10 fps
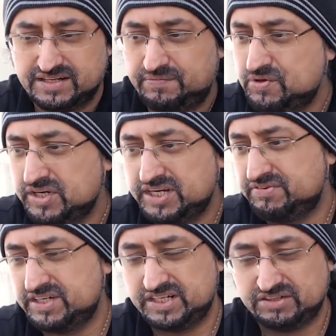I'm not
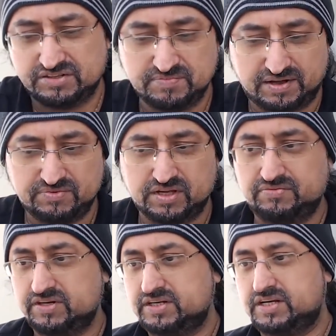even in a good. I'm not
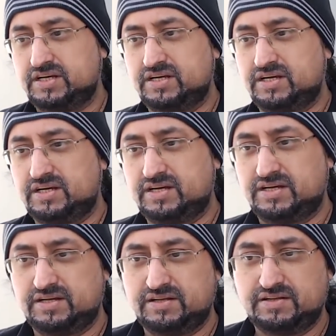even in
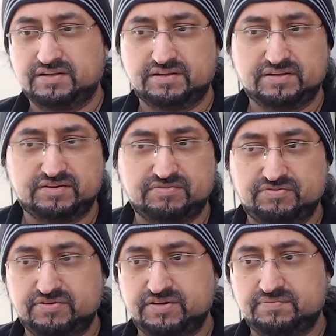a.
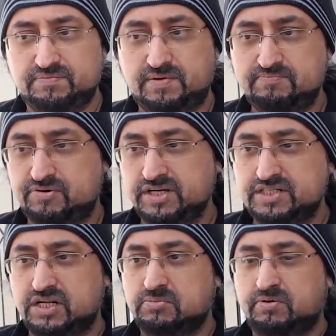My
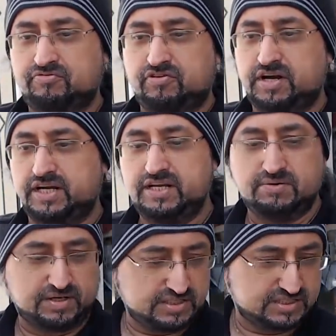brain's a little bit fried
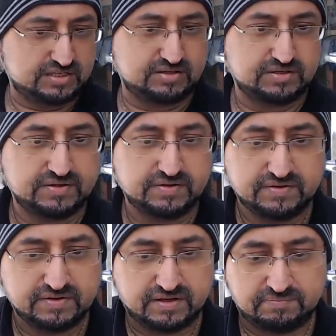anyway, so
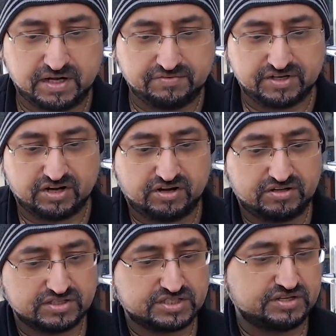I might even
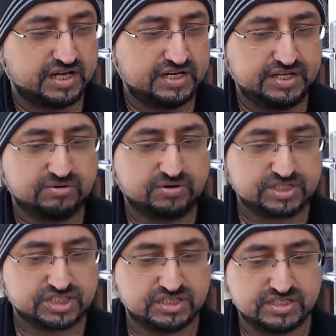answer any
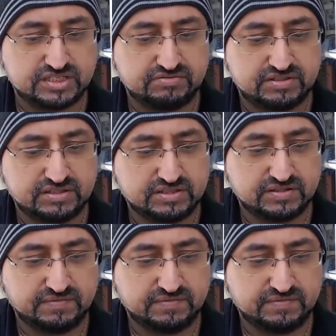questions. Let's have a look.